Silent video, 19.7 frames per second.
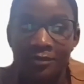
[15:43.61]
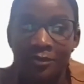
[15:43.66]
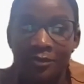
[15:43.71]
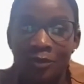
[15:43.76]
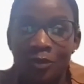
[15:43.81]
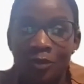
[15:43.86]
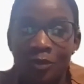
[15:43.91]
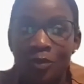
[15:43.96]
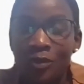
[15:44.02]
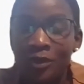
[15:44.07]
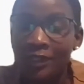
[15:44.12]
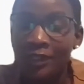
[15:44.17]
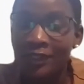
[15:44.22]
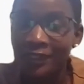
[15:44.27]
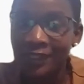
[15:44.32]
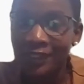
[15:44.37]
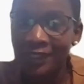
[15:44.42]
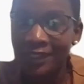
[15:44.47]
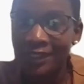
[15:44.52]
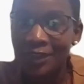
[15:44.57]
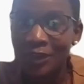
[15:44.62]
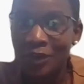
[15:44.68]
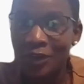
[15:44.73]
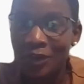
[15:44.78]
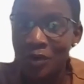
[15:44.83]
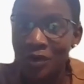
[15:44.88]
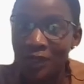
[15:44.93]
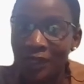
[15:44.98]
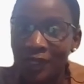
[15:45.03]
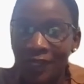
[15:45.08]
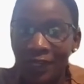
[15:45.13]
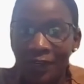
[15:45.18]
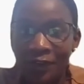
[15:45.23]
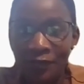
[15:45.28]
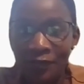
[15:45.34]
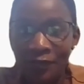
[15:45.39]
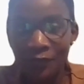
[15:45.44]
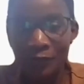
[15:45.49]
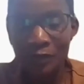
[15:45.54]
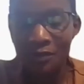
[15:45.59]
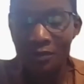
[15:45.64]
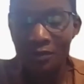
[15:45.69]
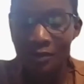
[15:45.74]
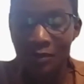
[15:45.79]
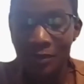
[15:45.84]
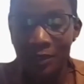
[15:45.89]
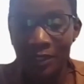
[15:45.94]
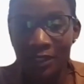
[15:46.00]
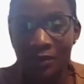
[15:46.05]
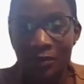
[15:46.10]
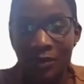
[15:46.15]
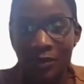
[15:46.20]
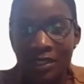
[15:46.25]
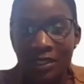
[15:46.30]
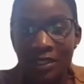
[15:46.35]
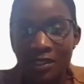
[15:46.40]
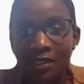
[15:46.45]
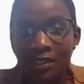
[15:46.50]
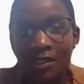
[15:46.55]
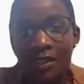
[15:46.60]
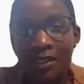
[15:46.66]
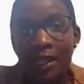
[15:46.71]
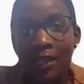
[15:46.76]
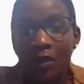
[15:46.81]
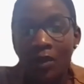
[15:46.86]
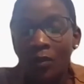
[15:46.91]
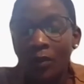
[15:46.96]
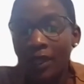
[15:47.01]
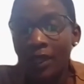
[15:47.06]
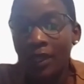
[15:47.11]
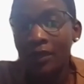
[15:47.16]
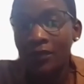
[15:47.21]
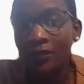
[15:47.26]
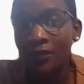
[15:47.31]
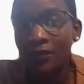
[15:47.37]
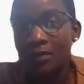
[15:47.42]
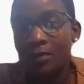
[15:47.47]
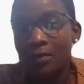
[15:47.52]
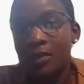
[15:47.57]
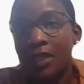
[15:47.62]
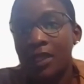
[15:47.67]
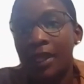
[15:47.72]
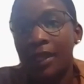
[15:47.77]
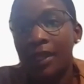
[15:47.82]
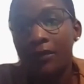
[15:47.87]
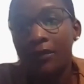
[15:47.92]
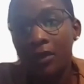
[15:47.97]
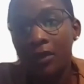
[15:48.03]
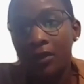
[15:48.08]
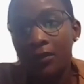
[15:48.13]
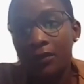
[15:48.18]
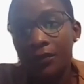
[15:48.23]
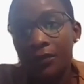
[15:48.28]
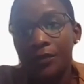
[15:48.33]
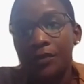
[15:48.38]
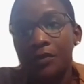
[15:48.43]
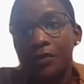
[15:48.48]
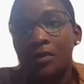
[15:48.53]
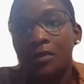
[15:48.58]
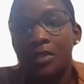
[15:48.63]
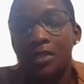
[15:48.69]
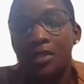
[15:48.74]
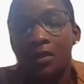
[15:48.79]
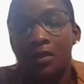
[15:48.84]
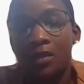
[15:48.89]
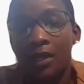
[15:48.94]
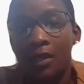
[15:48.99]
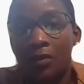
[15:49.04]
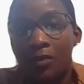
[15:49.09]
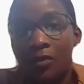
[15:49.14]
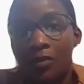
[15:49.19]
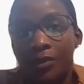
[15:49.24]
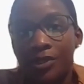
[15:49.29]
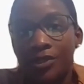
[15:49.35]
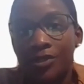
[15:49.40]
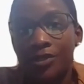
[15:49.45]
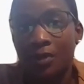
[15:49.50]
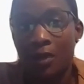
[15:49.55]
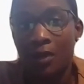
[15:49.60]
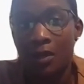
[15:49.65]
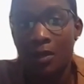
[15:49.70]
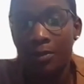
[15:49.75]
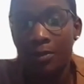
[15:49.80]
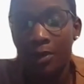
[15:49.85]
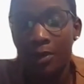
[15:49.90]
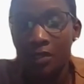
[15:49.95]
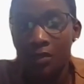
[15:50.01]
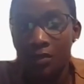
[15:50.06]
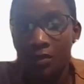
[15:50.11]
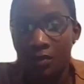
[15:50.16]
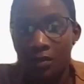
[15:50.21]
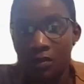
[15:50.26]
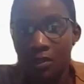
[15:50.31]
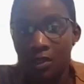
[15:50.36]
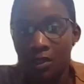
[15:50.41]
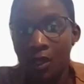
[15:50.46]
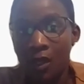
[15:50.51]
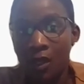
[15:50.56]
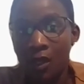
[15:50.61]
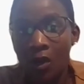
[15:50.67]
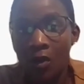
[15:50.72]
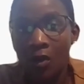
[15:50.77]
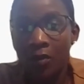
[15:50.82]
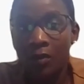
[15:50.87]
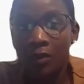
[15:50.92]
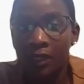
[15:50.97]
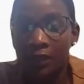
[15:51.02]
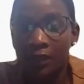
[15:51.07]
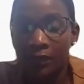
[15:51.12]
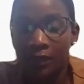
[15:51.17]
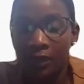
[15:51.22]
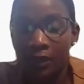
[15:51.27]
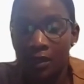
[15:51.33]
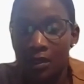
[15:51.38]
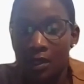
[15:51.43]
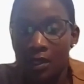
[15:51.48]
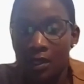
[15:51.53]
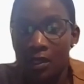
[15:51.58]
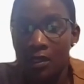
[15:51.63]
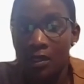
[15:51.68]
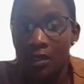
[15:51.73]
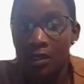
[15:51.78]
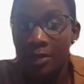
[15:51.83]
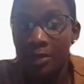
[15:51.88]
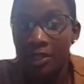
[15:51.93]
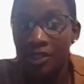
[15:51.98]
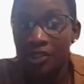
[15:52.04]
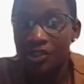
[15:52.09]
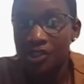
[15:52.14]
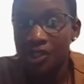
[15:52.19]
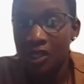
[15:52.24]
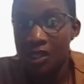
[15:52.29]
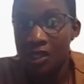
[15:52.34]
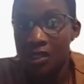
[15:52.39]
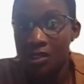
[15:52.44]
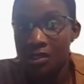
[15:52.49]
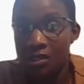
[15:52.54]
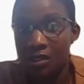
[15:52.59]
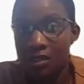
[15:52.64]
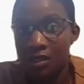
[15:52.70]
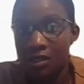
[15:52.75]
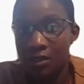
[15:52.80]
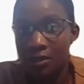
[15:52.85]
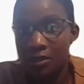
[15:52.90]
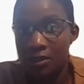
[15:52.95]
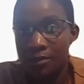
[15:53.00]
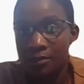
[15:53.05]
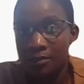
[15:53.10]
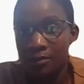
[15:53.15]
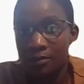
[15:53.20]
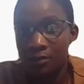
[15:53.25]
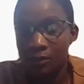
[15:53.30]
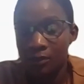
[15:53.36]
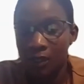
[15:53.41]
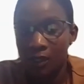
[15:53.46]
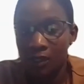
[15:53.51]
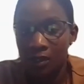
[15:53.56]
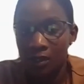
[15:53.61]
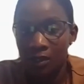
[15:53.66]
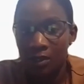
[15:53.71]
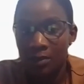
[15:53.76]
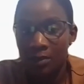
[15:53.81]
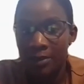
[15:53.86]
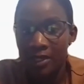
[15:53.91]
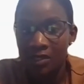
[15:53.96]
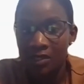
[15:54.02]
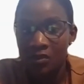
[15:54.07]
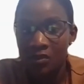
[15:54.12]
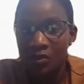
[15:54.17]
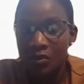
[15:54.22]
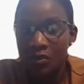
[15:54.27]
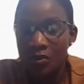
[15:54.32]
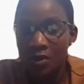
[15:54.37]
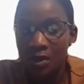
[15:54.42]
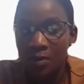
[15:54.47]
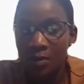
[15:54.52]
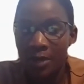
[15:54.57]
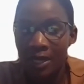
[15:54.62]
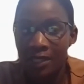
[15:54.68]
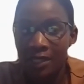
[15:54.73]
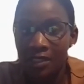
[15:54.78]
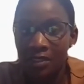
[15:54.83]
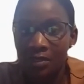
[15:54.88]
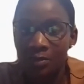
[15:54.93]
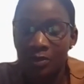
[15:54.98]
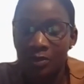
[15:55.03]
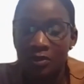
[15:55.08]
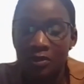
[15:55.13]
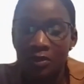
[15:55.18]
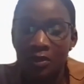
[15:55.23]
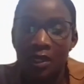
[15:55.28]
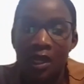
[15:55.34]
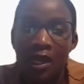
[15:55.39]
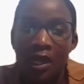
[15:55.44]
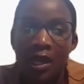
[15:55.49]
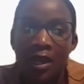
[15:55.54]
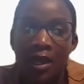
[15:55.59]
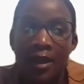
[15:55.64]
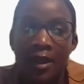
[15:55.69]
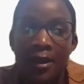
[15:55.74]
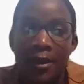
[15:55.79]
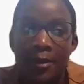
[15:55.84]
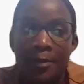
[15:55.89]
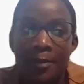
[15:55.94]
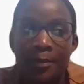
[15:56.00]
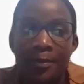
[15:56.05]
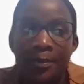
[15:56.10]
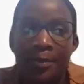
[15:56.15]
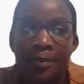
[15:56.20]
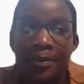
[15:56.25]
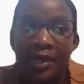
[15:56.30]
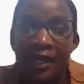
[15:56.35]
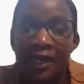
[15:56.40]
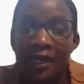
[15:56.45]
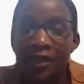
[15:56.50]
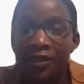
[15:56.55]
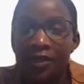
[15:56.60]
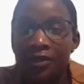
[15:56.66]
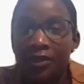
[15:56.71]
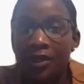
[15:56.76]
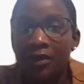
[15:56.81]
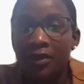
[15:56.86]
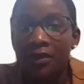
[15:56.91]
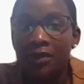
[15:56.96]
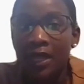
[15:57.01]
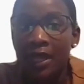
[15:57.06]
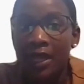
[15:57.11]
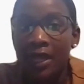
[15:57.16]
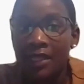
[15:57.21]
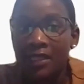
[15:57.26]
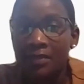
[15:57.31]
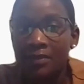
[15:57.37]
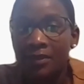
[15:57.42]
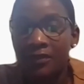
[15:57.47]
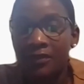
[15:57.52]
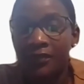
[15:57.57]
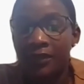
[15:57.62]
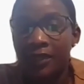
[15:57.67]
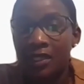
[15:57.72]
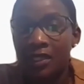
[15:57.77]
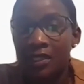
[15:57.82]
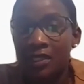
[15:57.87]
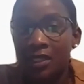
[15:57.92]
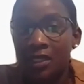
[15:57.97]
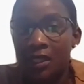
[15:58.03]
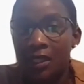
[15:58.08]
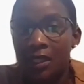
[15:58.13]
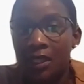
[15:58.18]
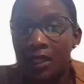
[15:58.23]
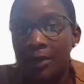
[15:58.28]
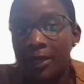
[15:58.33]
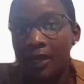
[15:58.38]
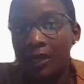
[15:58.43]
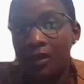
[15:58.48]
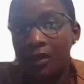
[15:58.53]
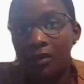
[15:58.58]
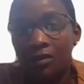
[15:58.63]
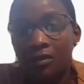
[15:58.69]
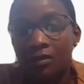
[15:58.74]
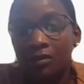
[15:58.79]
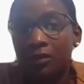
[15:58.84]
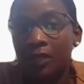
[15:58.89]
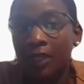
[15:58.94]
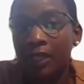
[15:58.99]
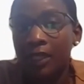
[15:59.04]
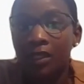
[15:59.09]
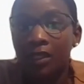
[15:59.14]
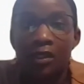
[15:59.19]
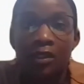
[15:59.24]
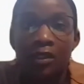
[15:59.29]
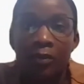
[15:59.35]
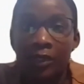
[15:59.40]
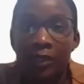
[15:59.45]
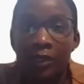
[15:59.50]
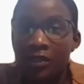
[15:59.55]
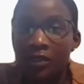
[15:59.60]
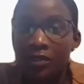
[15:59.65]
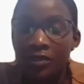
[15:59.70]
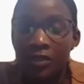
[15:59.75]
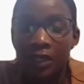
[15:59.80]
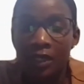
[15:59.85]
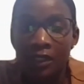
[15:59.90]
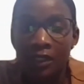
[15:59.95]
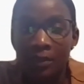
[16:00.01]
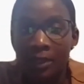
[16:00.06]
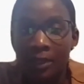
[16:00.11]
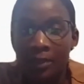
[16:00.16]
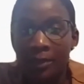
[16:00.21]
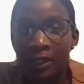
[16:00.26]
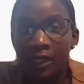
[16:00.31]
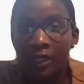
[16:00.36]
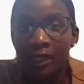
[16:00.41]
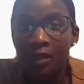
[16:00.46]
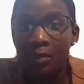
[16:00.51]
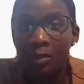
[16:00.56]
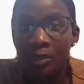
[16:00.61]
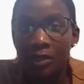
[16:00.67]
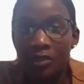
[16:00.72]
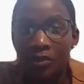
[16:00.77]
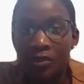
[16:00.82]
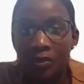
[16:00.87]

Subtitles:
really coordinate our foods. We stay away from the heavier foods so that when we do our appraisals, we're giving it the best chance and the best score possible. But, you know, it has been fun to think about, like when you talked about making the peach